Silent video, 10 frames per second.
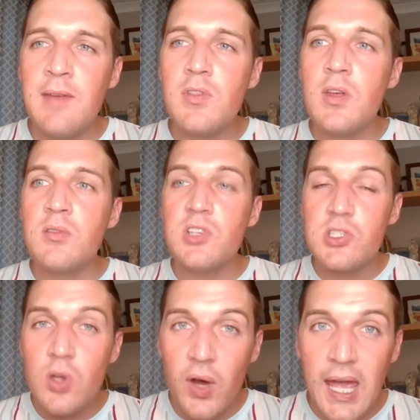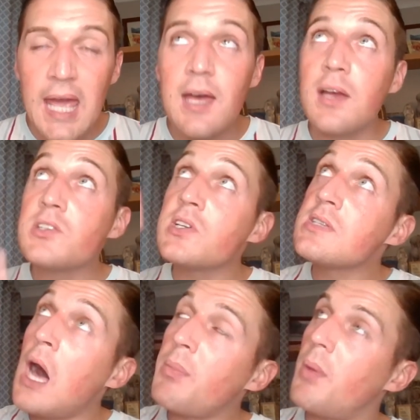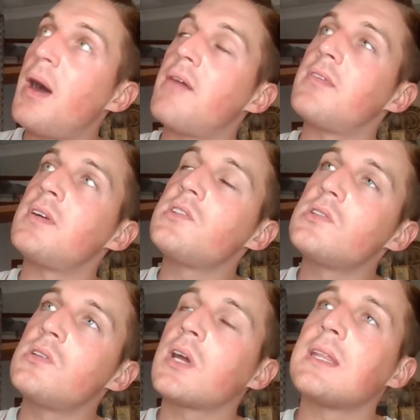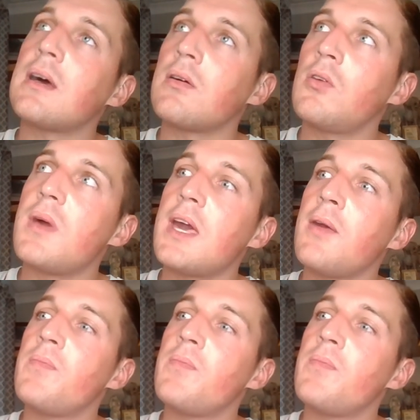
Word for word: even though she's not here, she's up above and she's looking down on me.